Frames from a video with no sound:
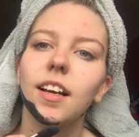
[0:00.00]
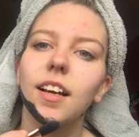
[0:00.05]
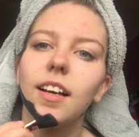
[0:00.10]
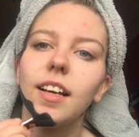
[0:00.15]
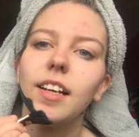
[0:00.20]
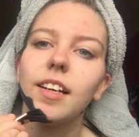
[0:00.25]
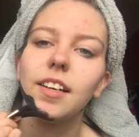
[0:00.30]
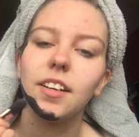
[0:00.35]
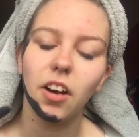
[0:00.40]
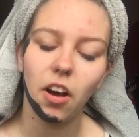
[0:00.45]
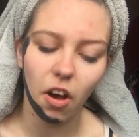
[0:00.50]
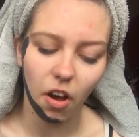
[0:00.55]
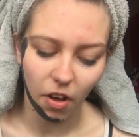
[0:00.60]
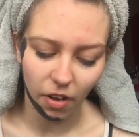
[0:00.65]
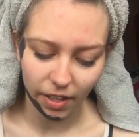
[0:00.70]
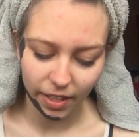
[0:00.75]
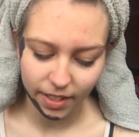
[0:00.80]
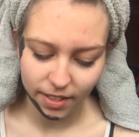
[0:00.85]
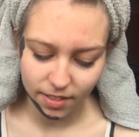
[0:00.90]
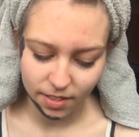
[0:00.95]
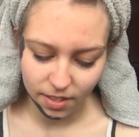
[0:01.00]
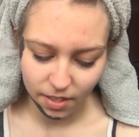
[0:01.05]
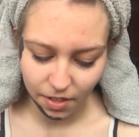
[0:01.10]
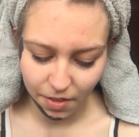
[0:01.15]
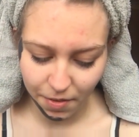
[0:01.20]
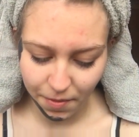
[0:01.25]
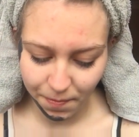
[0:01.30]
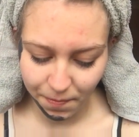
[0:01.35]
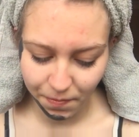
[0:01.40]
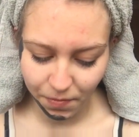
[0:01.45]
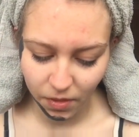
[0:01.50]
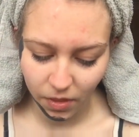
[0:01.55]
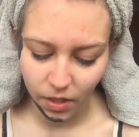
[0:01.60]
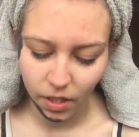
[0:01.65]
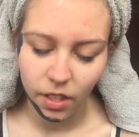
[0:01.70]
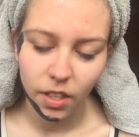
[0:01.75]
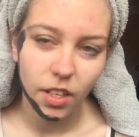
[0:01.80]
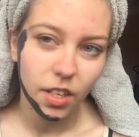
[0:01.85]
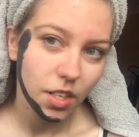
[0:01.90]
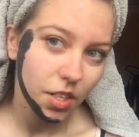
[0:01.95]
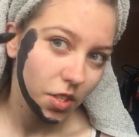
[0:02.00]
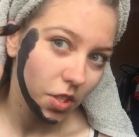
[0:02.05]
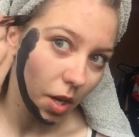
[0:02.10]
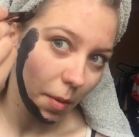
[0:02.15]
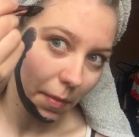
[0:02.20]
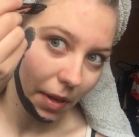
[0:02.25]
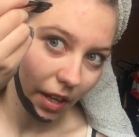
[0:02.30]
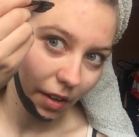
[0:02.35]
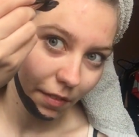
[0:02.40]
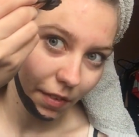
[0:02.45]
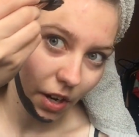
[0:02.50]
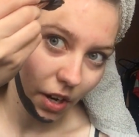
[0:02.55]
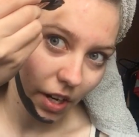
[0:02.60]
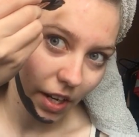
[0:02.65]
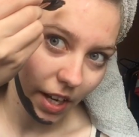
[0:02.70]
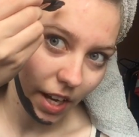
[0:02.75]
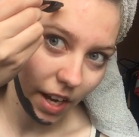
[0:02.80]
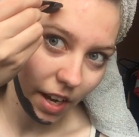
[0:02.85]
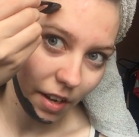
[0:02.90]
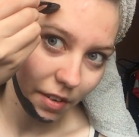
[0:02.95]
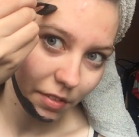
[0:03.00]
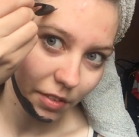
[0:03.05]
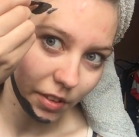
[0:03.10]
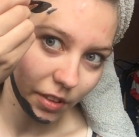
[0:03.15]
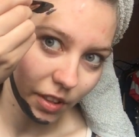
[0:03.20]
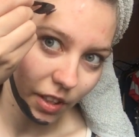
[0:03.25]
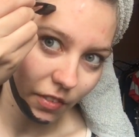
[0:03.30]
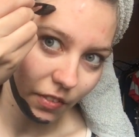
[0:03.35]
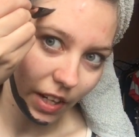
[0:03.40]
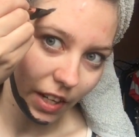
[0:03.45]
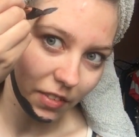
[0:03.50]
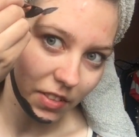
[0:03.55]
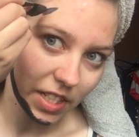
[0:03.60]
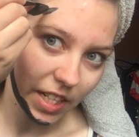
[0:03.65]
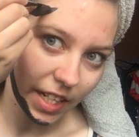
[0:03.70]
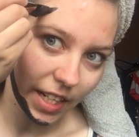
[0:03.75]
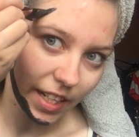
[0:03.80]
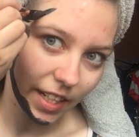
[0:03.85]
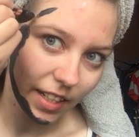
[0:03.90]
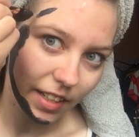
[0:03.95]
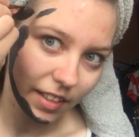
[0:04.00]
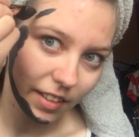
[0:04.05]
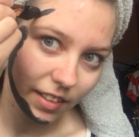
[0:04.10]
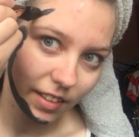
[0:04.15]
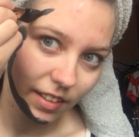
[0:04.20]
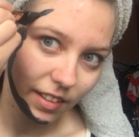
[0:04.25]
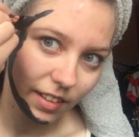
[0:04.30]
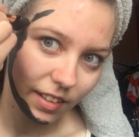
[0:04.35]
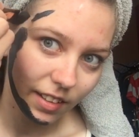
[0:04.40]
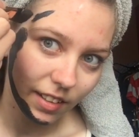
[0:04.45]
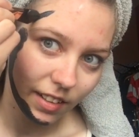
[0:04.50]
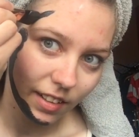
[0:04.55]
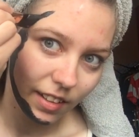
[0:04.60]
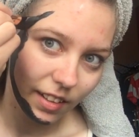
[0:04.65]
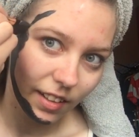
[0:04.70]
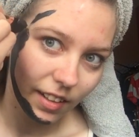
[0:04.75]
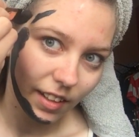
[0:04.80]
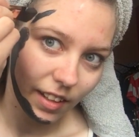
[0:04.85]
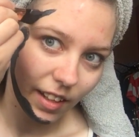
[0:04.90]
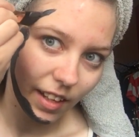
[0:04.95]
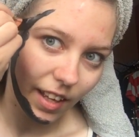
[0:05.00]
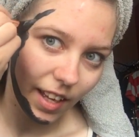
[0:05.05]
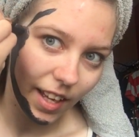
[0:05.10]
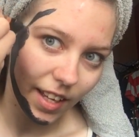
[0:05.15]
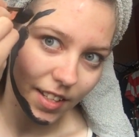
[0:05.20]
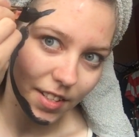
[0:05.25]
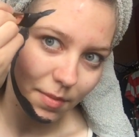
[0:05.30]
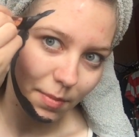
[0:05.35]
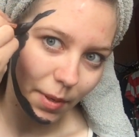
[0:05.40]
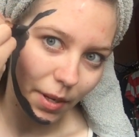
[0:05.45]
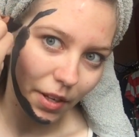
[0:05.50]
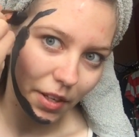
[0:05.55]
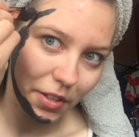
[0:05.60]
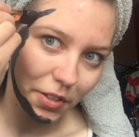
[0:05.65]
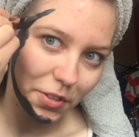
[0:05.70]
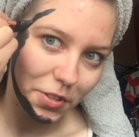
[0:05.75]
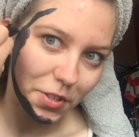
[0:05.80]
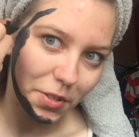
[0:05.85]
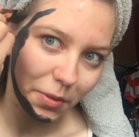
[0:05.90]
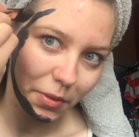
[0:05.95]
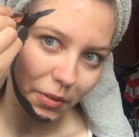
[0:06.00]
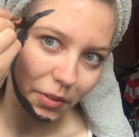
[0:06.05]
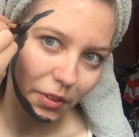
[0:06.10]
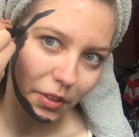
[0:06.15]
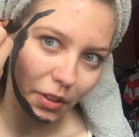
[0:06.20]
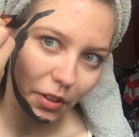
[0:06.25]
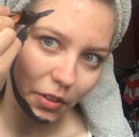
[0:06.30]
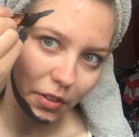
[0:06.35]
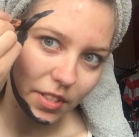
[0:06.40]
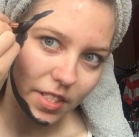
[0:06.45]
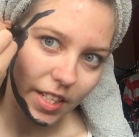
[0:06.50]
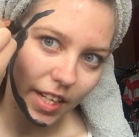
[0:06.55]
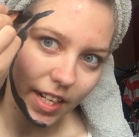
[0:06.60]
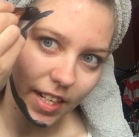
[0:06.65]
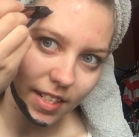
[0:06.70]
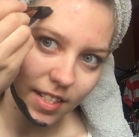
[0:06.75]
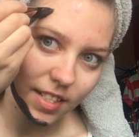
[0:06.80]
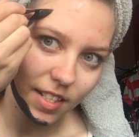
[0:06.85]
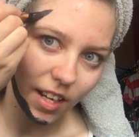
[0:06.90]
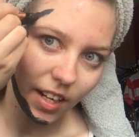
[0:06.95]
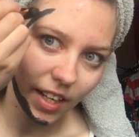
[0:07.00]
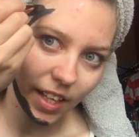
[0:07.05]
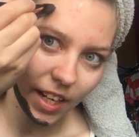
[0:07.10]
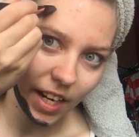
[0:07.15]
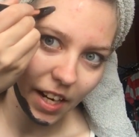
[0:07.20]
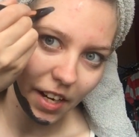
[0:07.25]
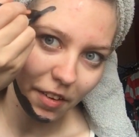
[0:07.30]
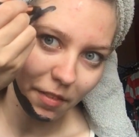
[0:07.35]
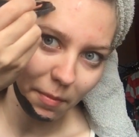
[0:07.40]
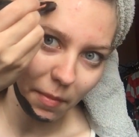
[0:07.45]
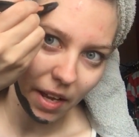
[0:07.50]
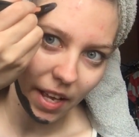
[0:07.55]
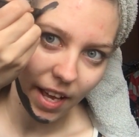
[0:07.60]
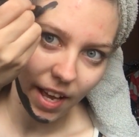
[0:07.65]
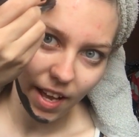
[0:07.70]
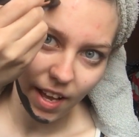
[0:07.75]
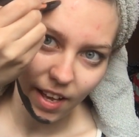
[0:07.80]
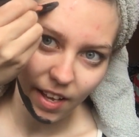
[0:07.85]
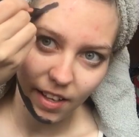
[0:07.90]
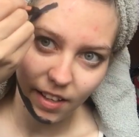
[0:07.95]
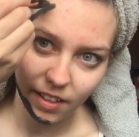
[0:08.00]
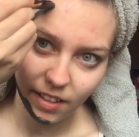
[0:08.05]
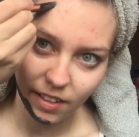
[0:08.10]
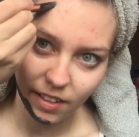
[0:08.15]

and eyes. So I'm being very careful around here, as per usual, not to get it stuck in any of my hair.